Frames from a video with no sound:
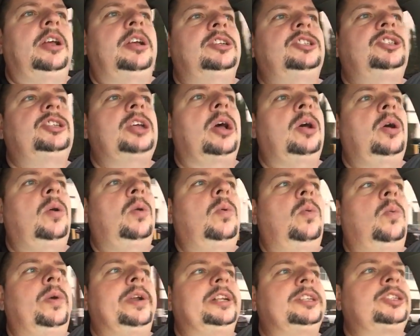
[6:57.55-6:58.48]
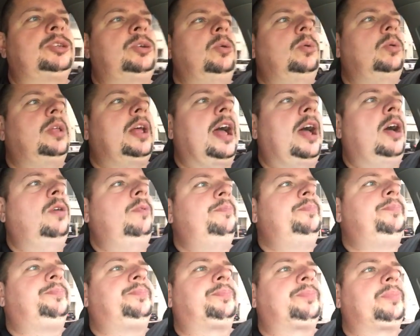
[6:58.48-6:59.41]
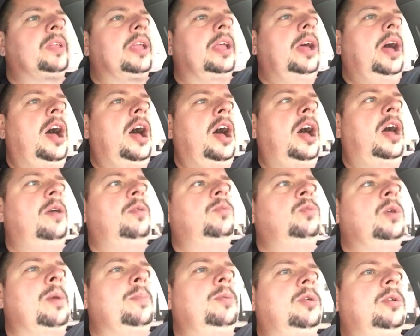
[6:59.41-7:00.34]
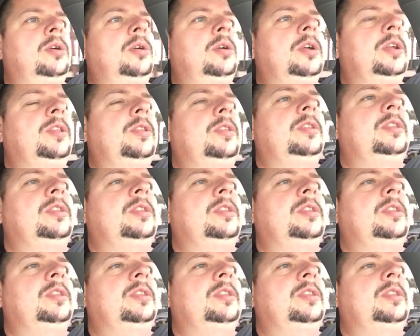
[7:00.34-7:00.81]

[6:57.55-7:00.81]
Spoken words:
So when it's cool out, rubber